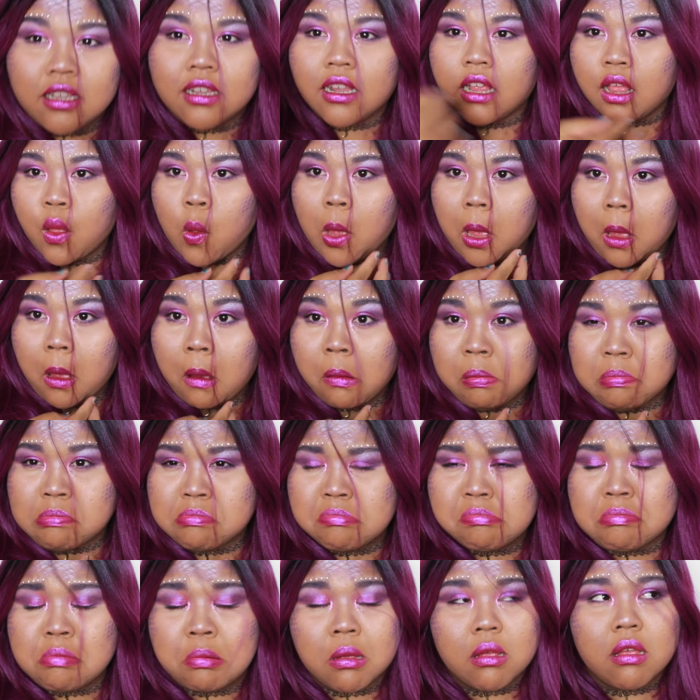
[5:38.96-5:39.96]
look because it
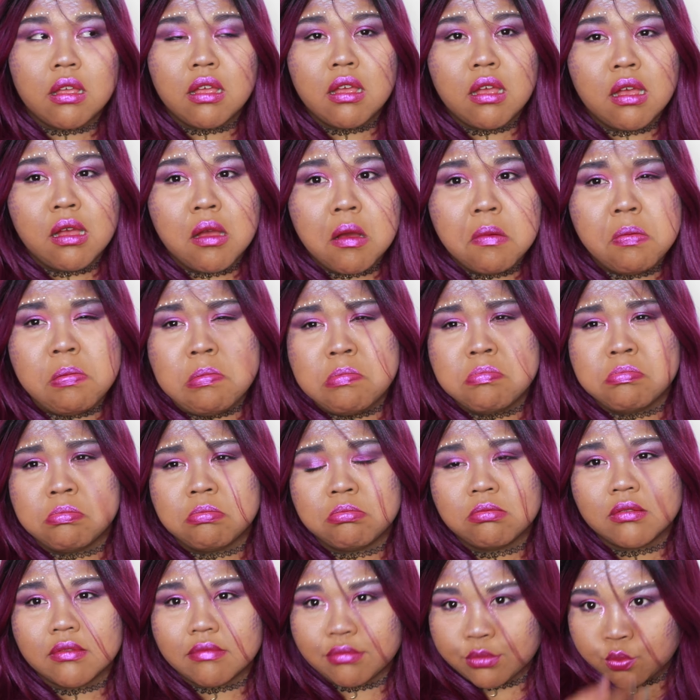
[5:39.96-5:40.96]
looked really
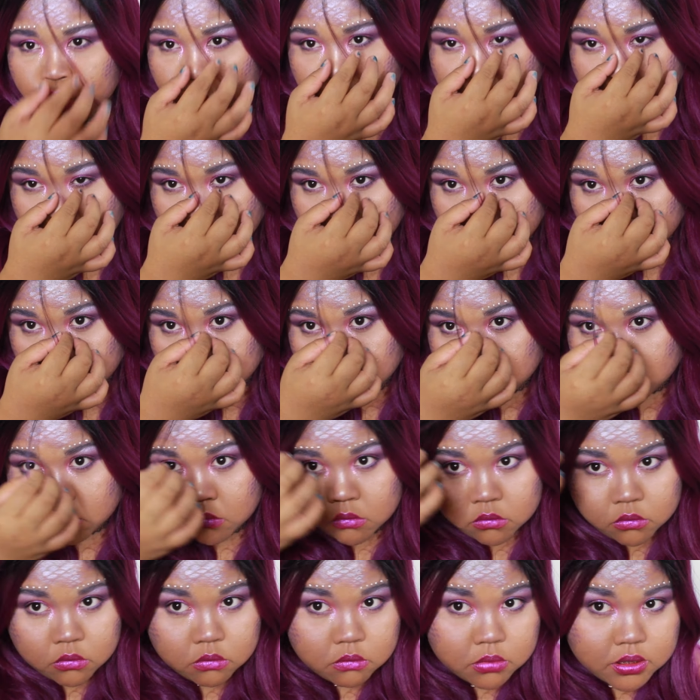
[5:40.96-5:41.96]
cute. Thanks
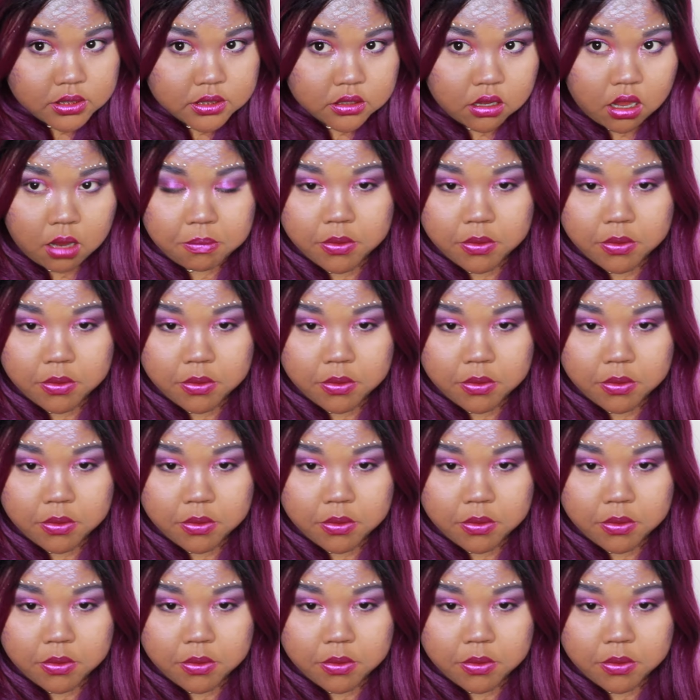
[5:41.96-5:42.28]
for watching,